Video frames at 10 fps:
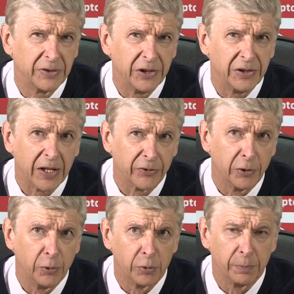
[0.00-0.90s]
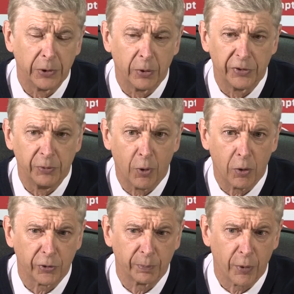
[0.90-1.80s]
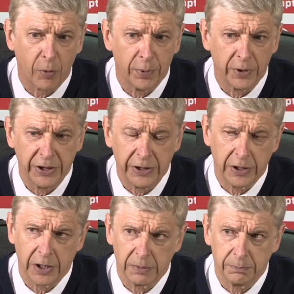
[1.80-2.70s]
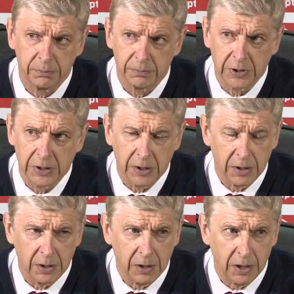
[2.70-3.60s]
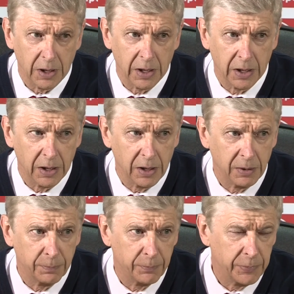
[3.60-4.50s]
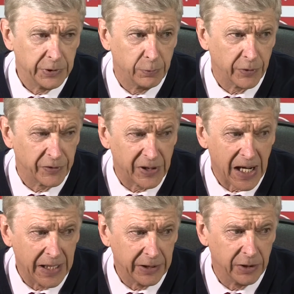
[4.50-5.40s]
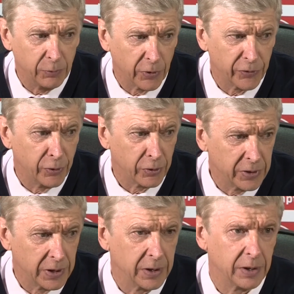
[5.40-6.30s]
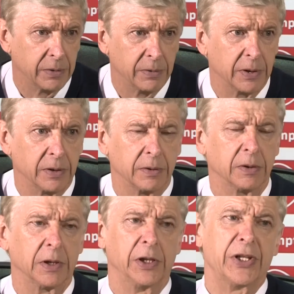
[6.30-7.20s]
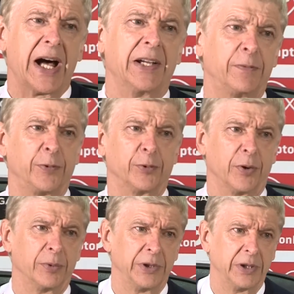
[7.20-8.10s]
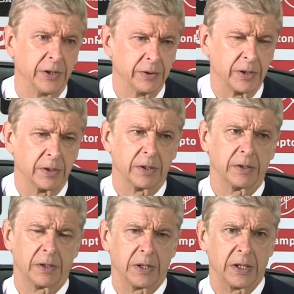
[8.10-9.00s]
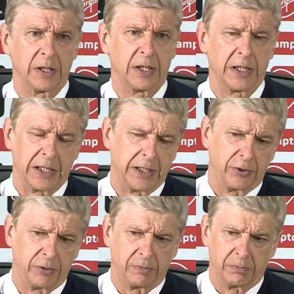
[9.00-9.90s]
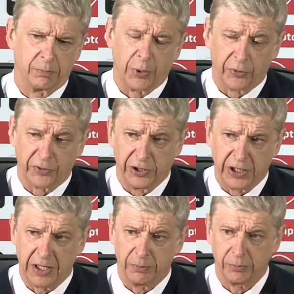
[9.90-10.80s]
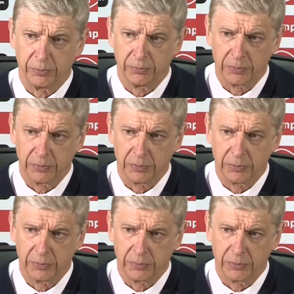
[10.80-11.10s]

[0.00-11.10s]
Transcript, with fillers: it doesn't look because he walks properly. Uh, uh, it was tight. It was not a, a knife, you know. In uh, I, personally, I'm.